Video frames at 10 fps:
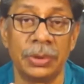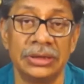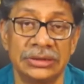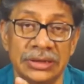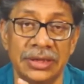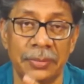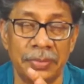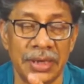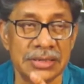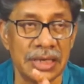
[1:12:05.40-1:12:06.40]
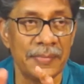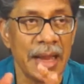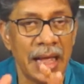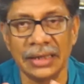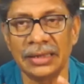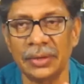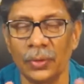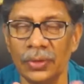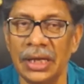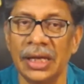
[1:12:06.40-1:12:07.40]
birds in that place and that
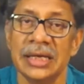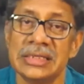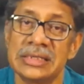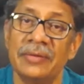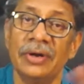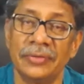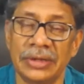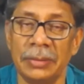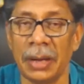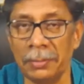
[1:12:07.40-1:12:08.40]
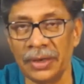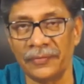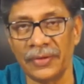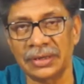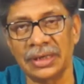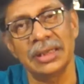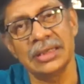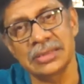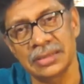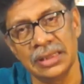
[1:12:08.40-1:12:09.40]
only 7 of them have been affected.
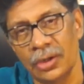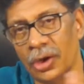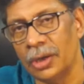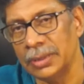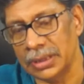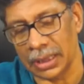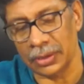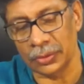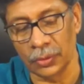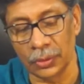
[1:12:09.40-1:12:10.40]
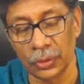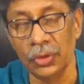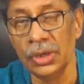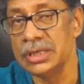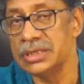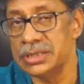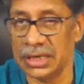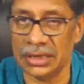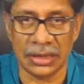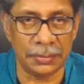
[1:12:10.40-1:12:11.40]
Still the government cannot go on to
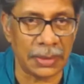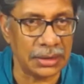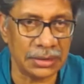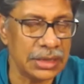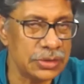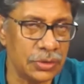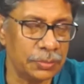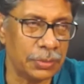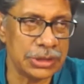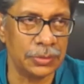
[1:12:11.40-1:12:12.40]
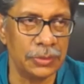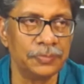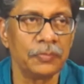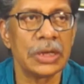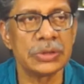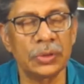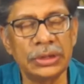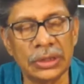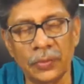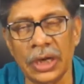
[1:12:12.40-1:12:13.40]
check that part. That is not possible. So
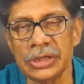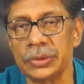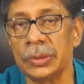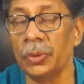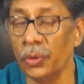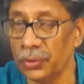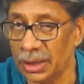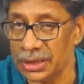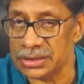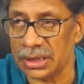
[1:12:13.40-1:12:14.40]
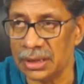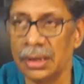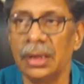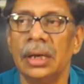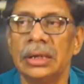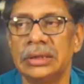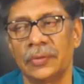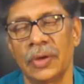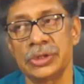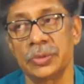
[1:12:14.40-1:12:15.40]
it requires to be more realistic. It
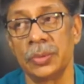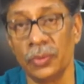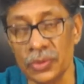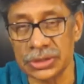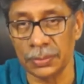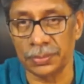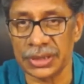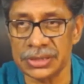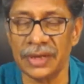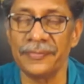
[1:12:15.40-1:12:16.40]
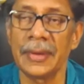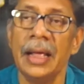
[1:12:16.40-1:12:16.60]
requires to be more simplistic.